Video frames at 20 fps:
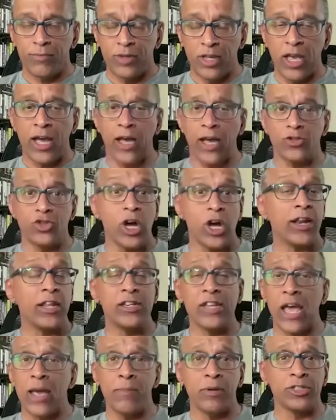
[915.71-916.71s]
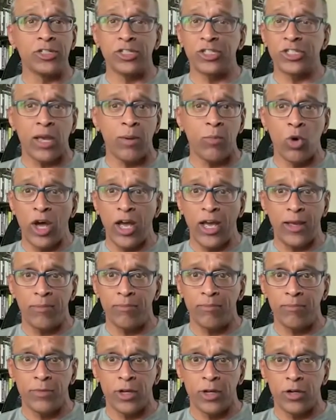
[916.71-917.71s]
yeah, Johnny Damon's the same way.
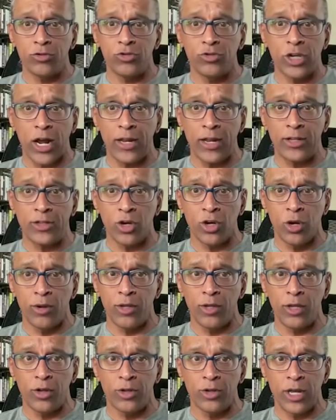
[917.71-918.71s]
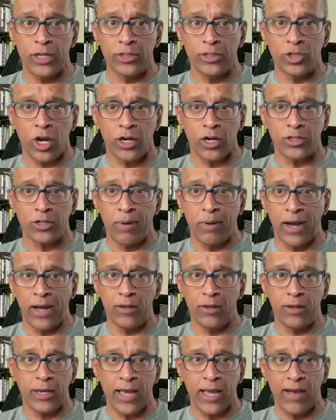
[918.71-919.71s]
You know, Johnny told has talked about
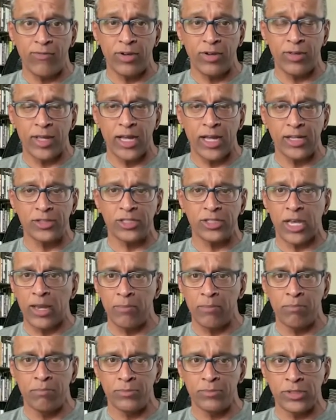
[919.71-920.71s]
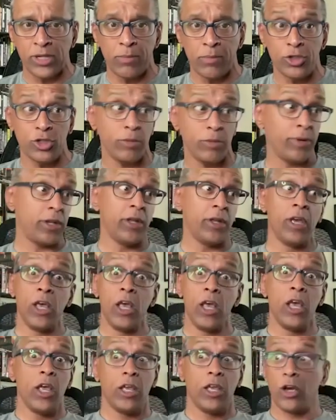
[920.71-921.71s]
like having that same issue, but
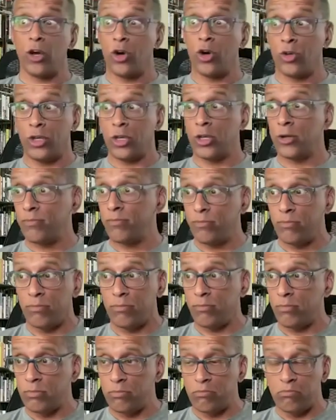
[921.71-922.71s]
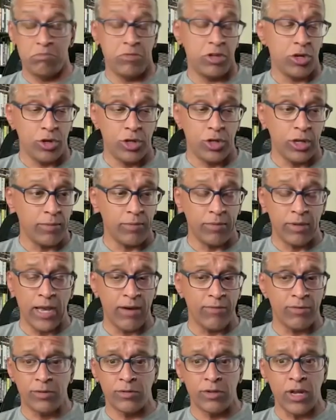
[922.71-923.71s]
you know you have
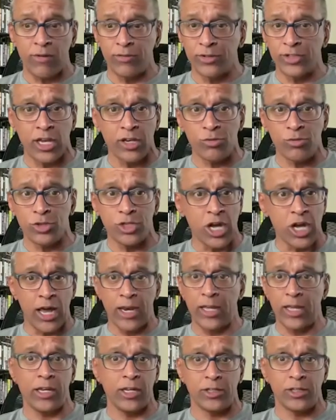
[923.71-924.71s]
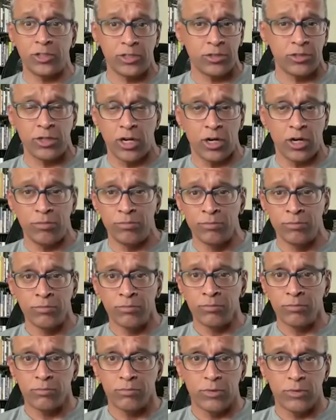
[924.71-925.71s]
a conversation with Johnny, and
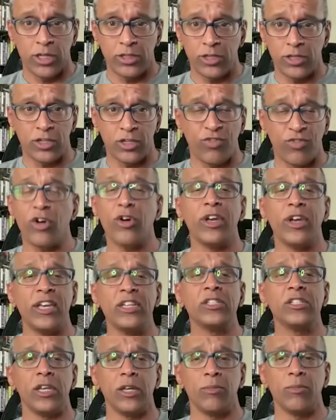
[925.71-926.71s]
it's very easy